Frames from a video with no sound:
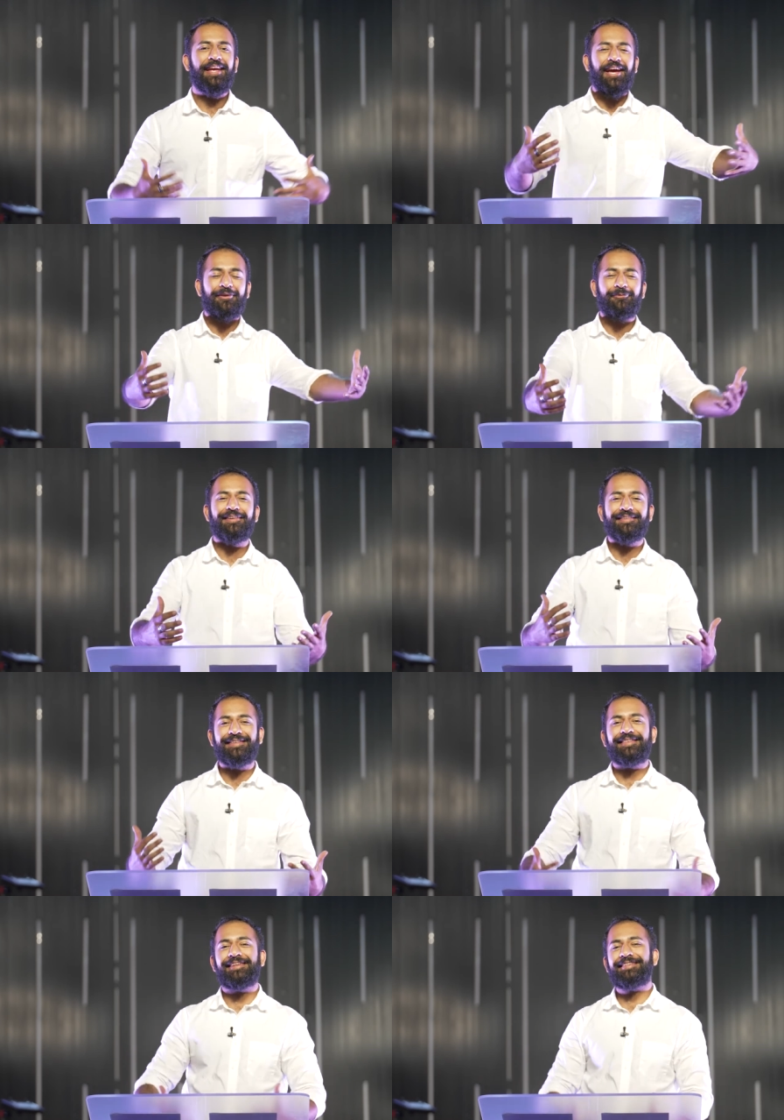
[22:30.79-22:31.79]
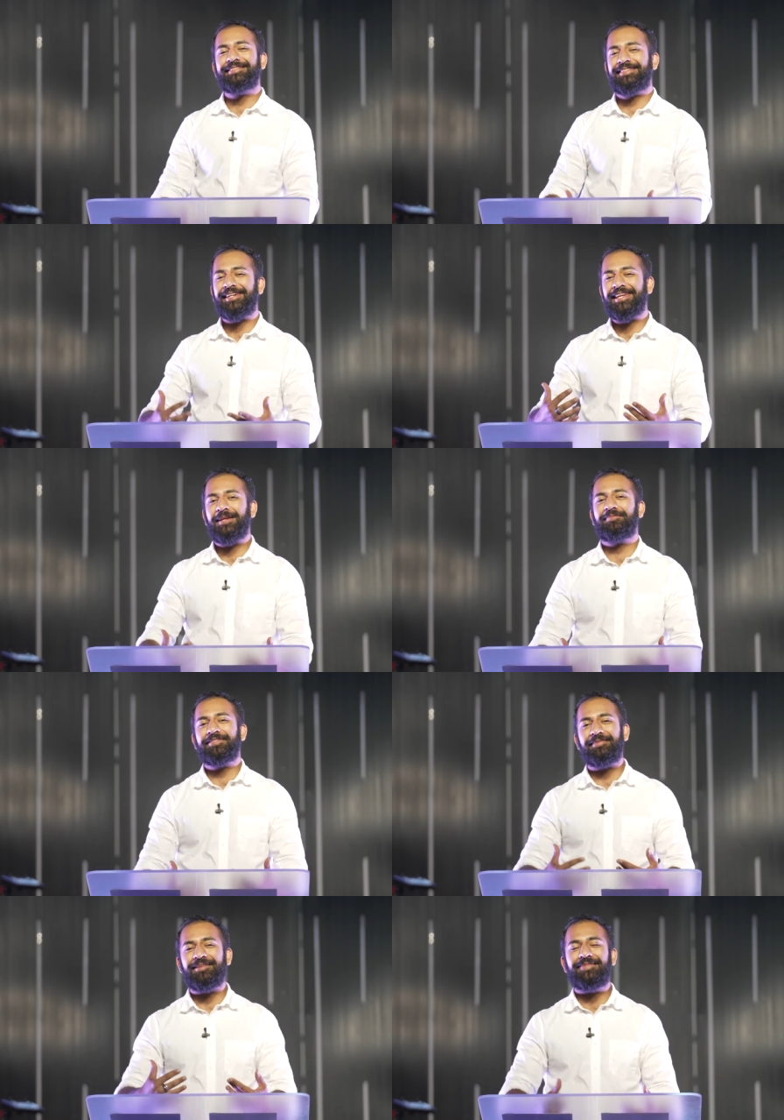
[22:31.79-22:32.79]
And one of the things that keeps
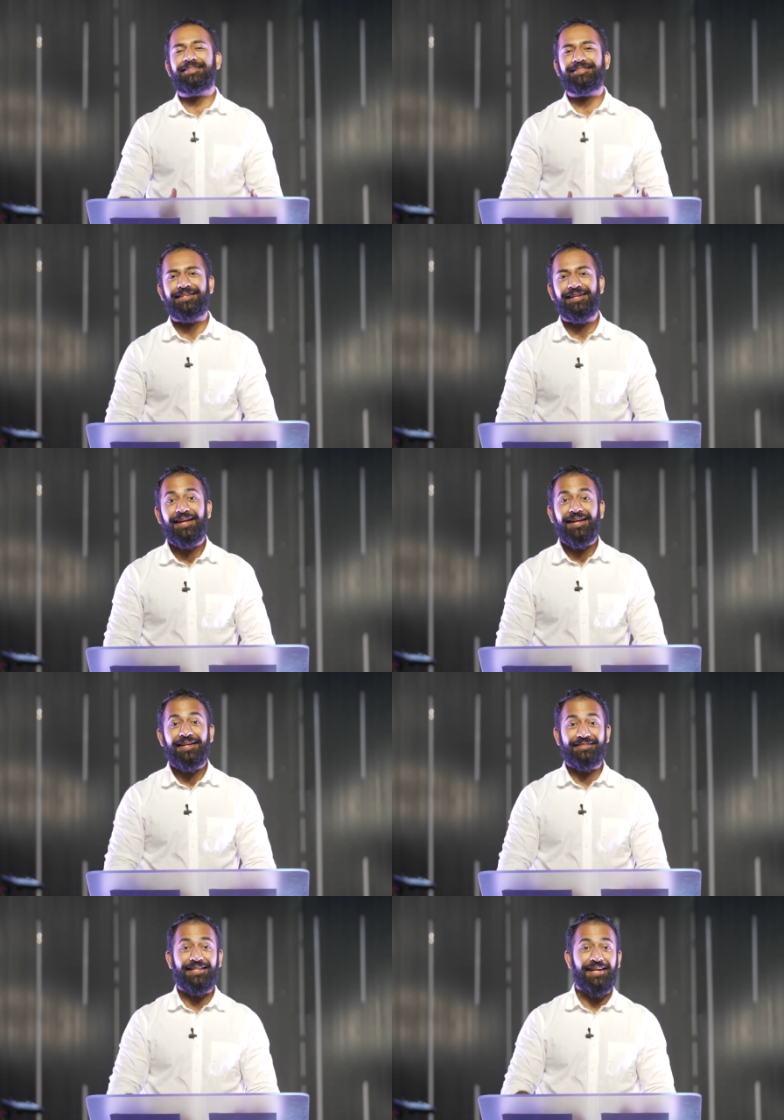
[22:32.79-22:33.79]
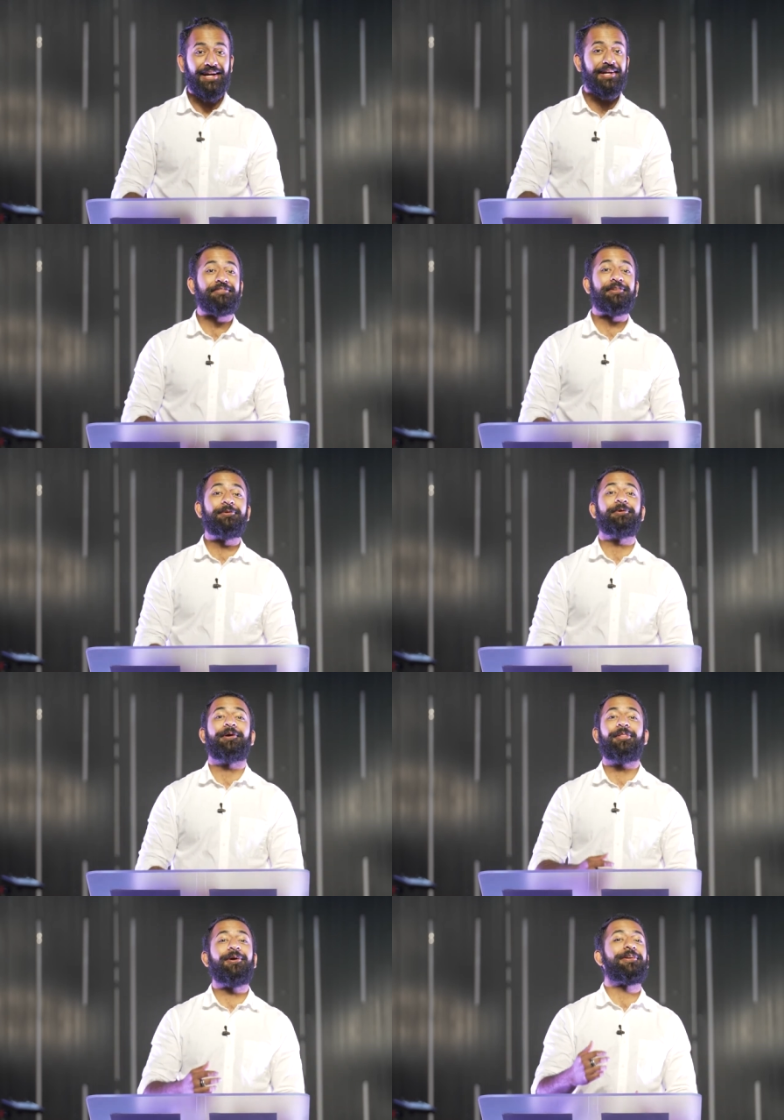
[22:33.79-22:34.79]
me busy is that I have to do a
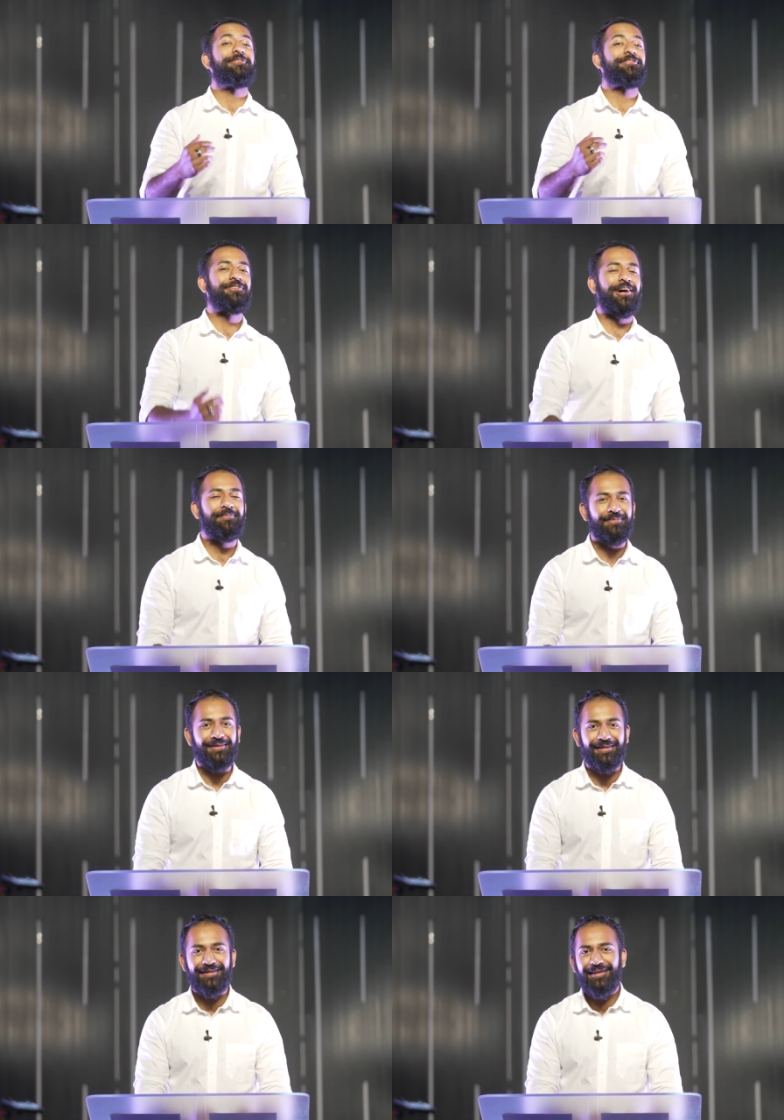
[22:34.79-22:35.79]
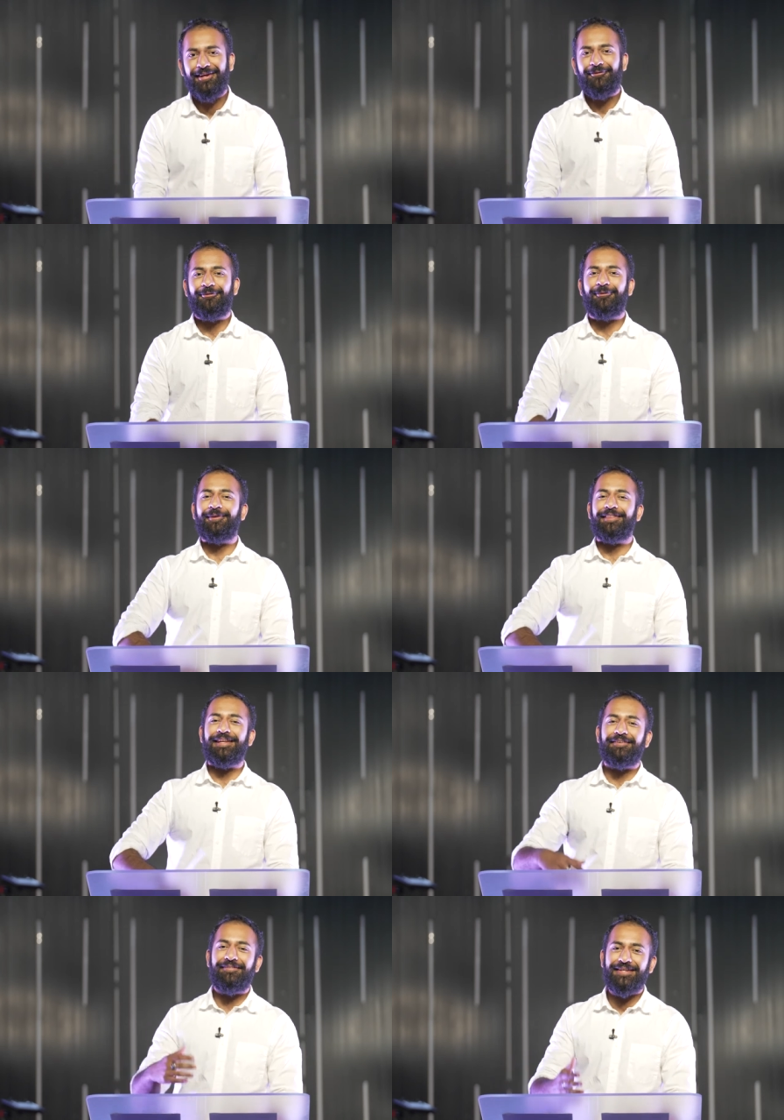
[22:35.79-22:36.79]
lot of shopping for the
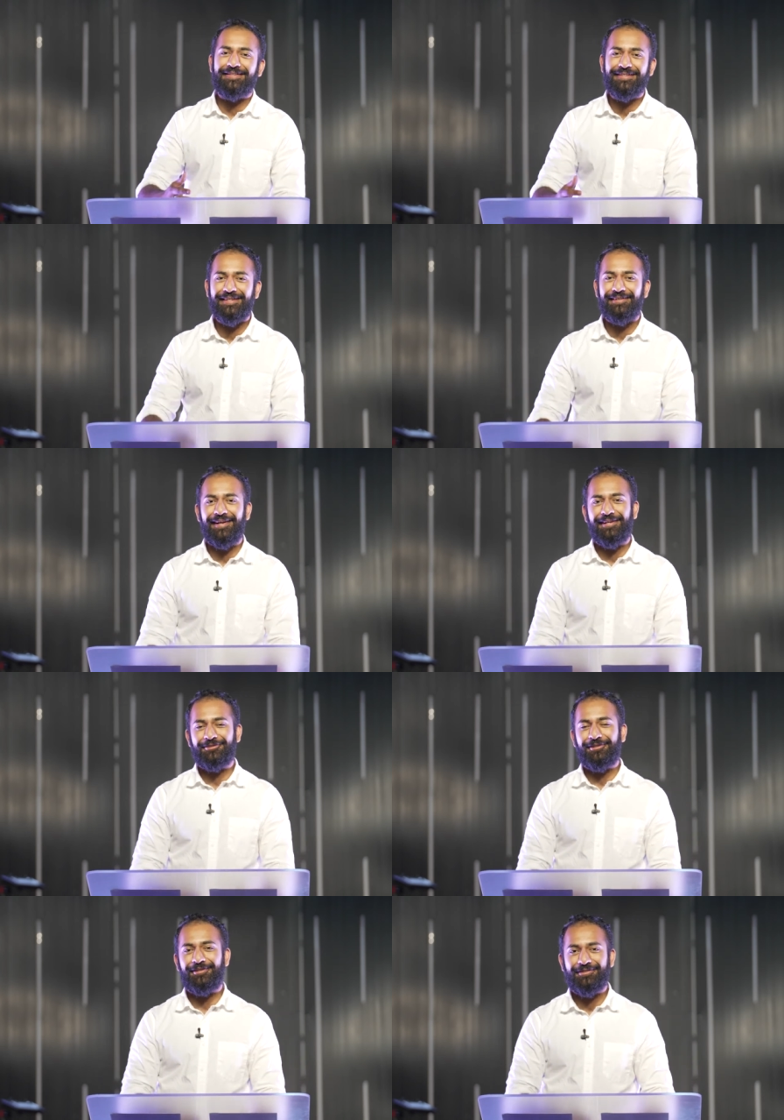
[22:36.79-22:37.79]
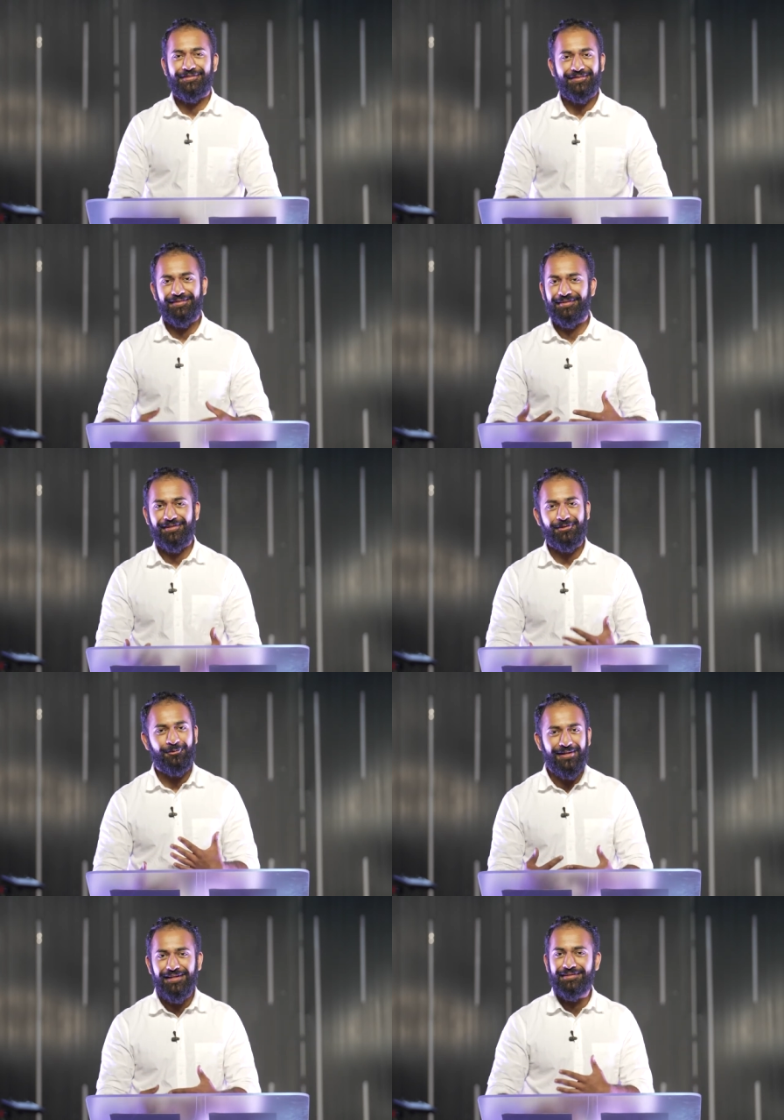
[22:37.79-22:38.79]
events here at church uh,
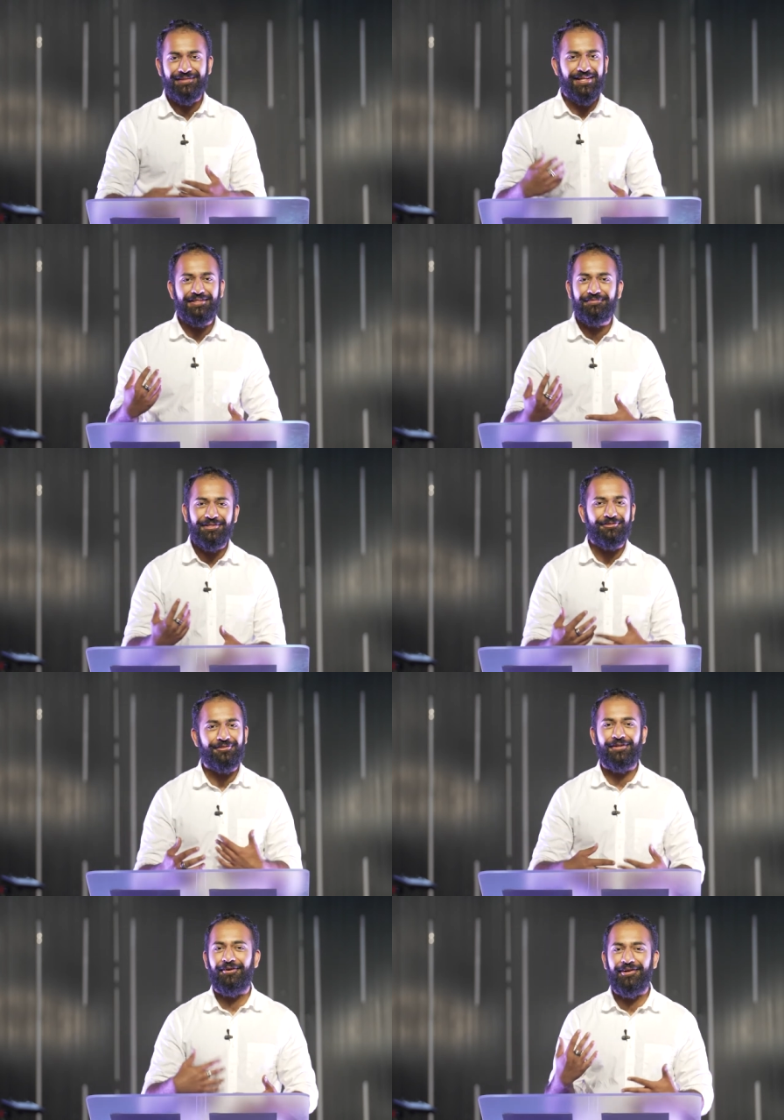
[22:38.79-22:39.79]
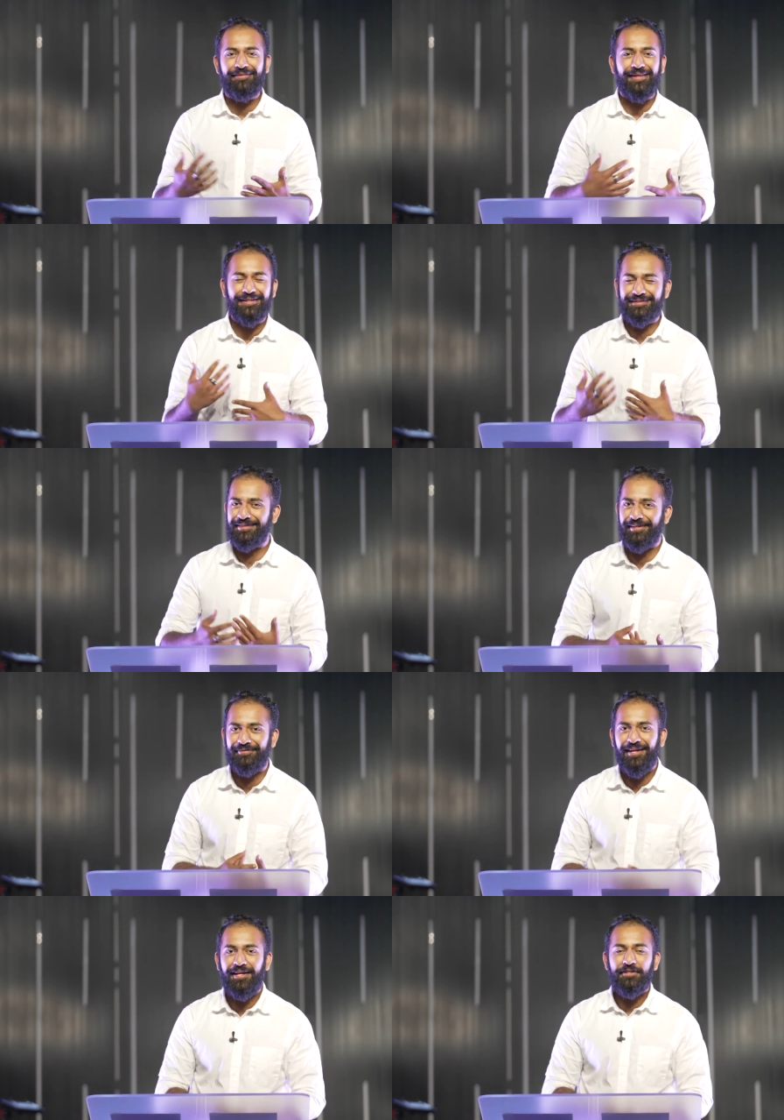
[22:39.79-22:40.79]
tweens, kids' ministry, all of that stuff.
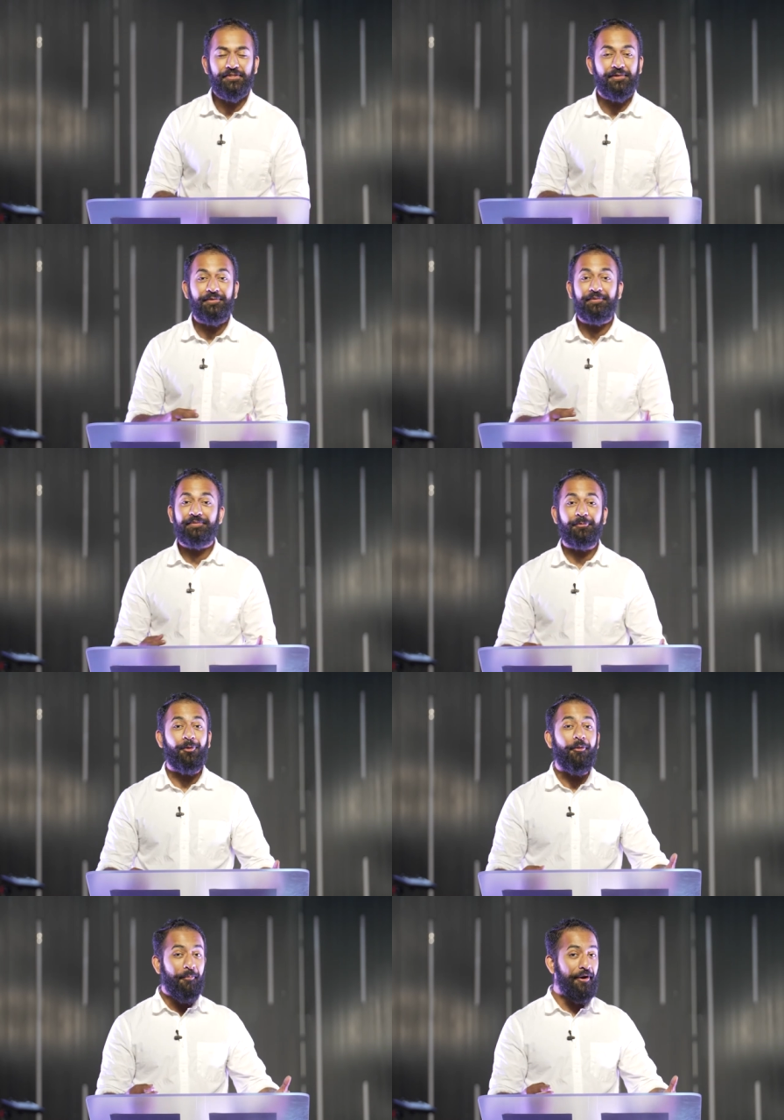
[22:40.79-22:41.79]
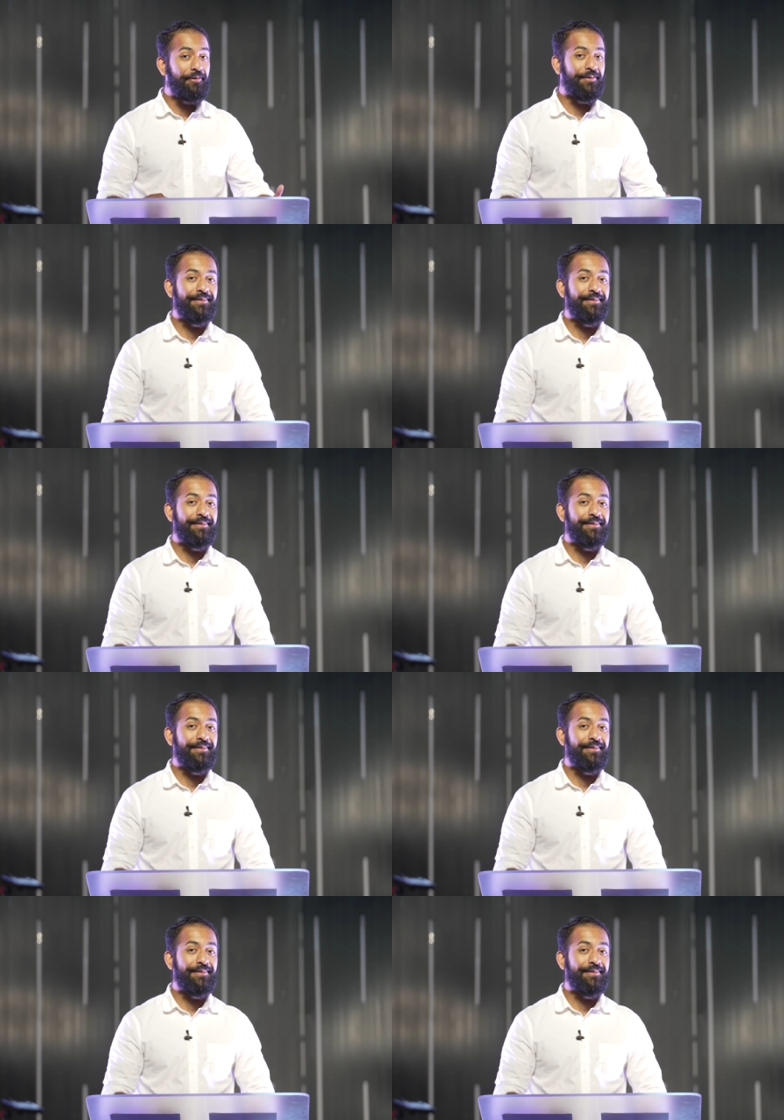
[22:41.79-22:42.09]
So the Walmart